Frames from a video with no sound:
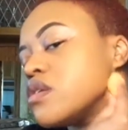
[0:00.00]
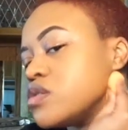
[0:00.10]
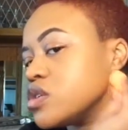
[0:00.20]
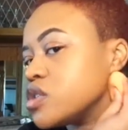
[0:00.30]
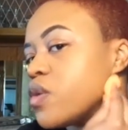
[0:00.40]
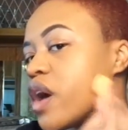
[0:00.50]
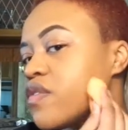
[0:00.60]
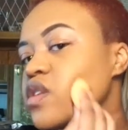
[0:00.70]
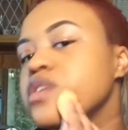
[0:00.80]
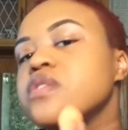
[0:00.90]
Just so
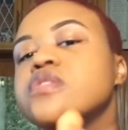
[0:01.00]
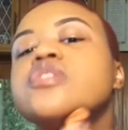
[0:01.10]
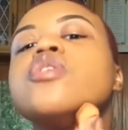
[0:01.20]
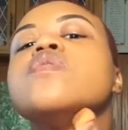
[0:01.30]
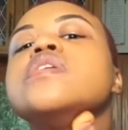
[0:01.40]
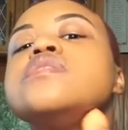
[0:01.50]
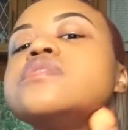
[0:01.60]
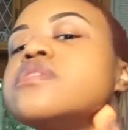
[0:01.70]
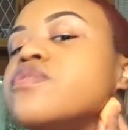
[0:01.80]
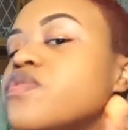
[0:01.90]
everything looks
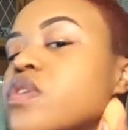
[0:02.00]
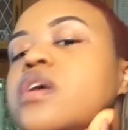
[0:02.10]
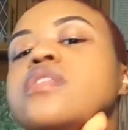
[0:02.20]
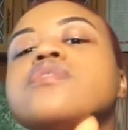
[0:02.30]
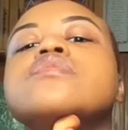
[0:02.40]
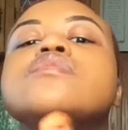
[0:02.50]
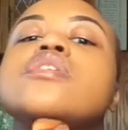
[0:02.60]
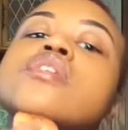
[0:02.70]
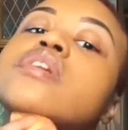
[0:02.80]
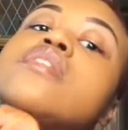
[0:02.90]
cohesive and looks
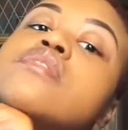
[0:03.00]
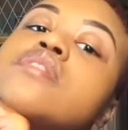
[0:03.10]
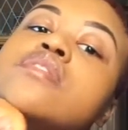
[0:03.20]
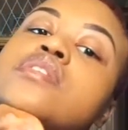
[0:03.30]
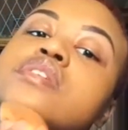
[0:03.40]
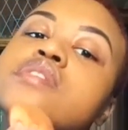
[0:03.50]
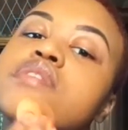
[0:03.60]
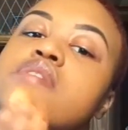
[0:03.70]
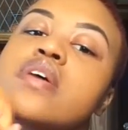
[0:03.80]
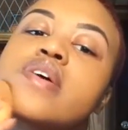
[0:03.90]
good.
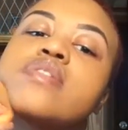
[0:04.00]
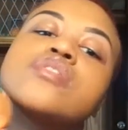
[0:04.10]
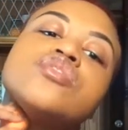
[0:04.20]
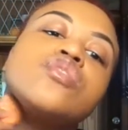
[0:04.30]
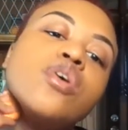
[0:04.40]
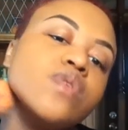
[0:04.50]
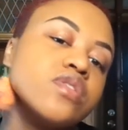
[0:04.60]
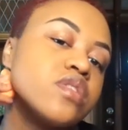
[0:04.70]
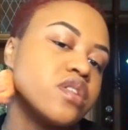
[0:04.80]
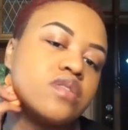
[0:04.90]
Because you don't want to
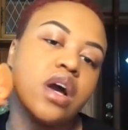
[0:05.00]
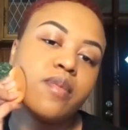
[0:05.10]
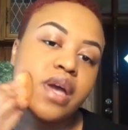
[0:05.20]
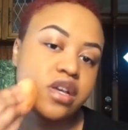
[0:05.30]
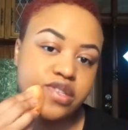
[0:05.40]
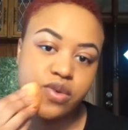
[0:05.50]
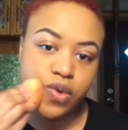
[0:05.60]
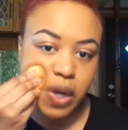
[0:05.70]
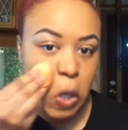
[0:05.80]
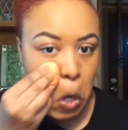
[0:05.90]
look like you got a mask
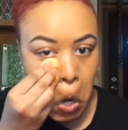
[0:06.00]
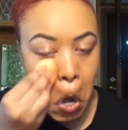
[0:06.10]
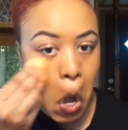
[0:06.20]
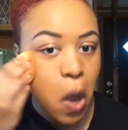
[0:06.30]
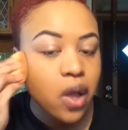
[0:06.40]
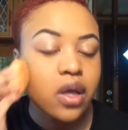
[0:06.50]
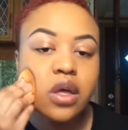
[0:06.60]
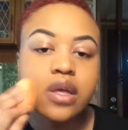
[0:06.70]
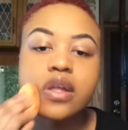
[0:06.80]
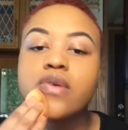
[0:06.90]
on.
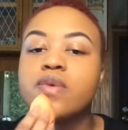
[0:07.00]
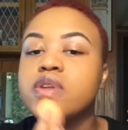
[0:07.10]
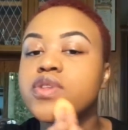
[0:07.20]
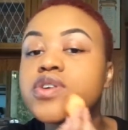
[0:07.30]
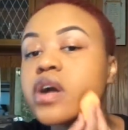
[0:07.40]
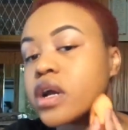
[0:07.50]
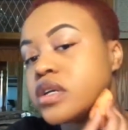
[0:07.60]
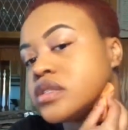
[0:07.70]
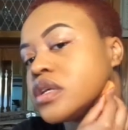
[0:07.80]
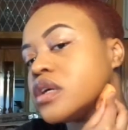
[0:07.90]
You don't want to look
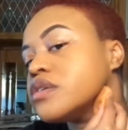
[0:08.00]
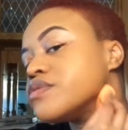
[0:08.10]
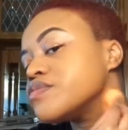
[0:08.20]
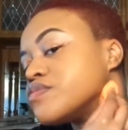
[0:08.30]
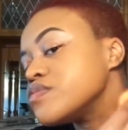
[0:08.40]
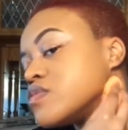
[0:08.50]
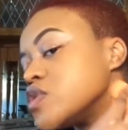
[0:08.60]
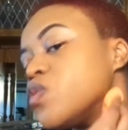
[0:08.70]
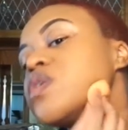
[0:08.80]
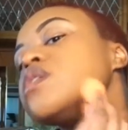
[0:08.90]
crazy.
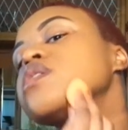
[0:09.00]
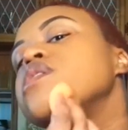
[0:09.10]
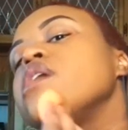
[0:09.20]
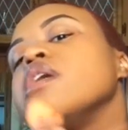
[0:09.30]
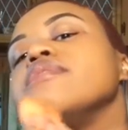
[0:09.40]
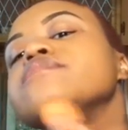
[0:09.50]
You want to look good.